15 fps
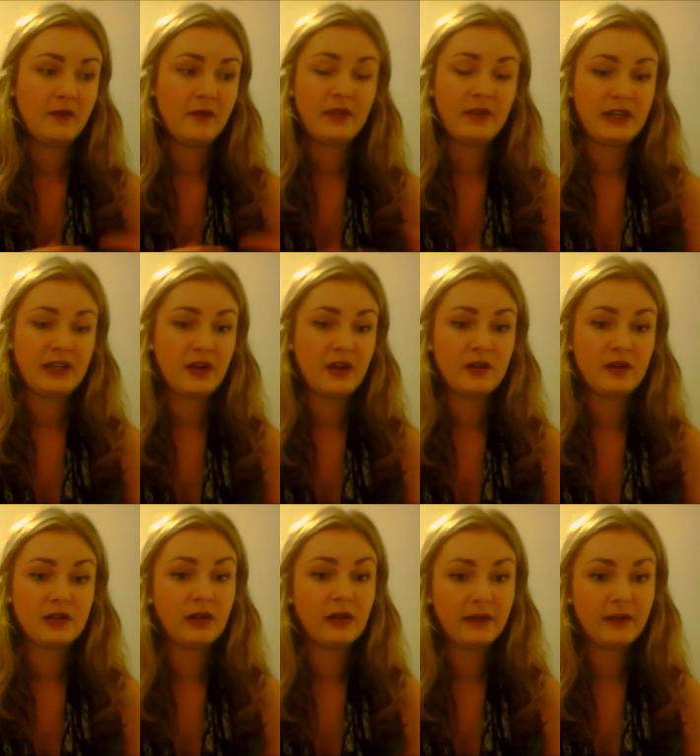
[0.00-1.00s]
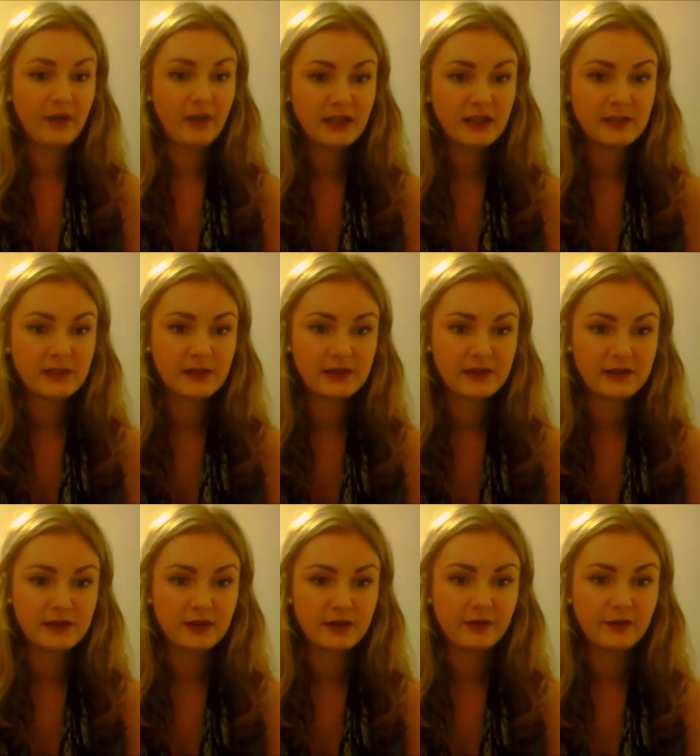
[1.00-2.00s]
videos and on advertisements and
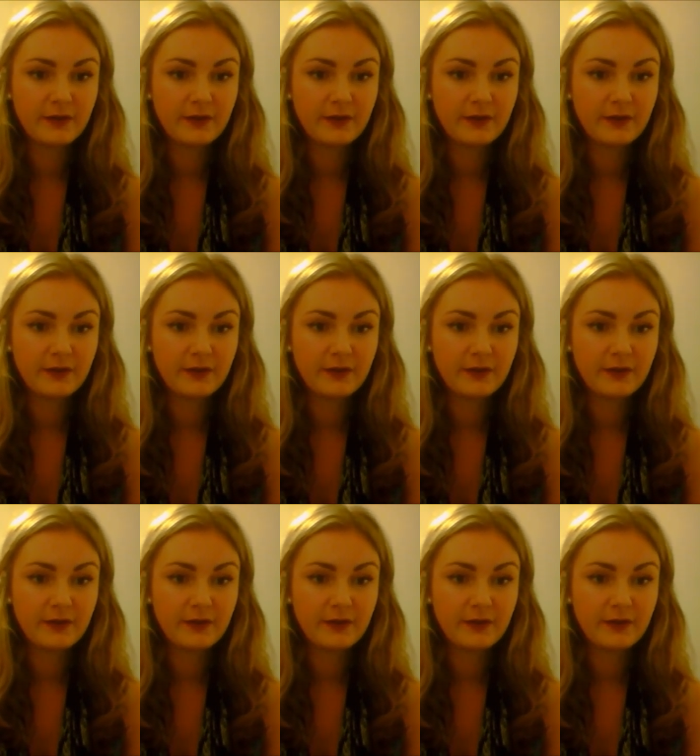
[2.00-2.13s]
stuff.